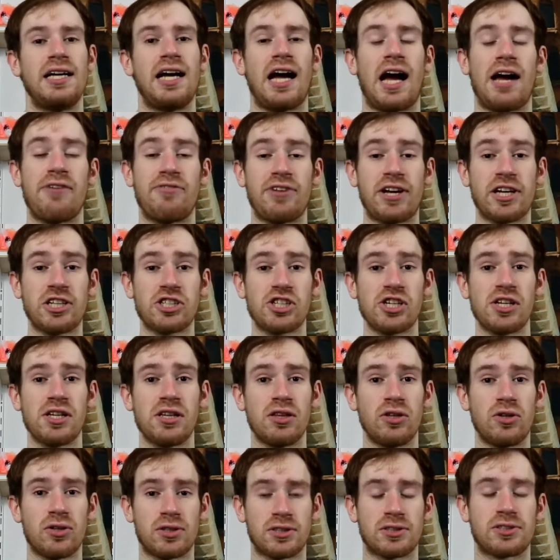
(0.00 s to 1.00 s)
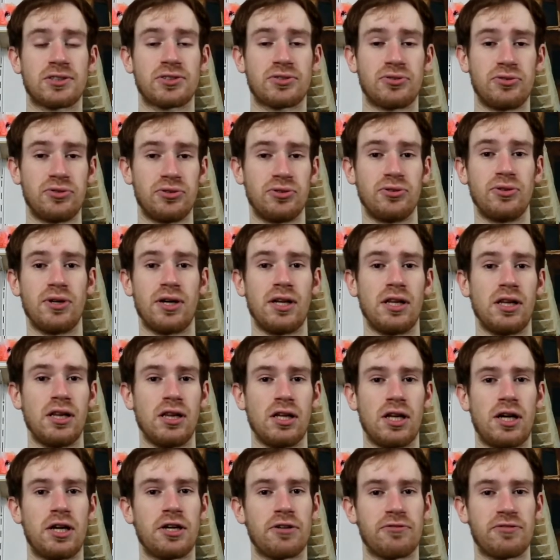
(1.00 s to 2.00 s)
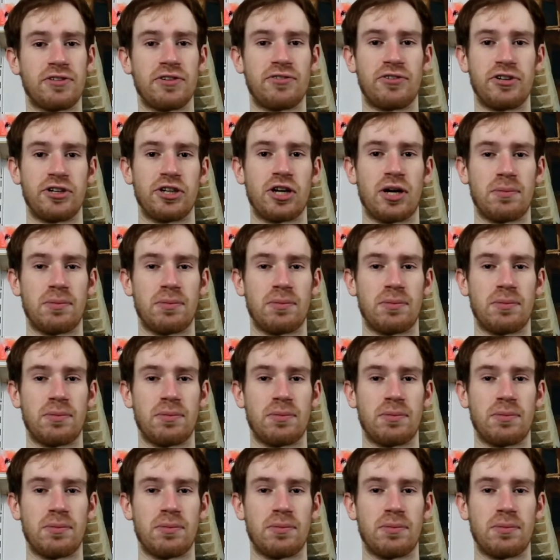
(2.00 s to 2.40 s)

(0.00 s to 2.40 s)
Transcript: I've actually looked through a lot of different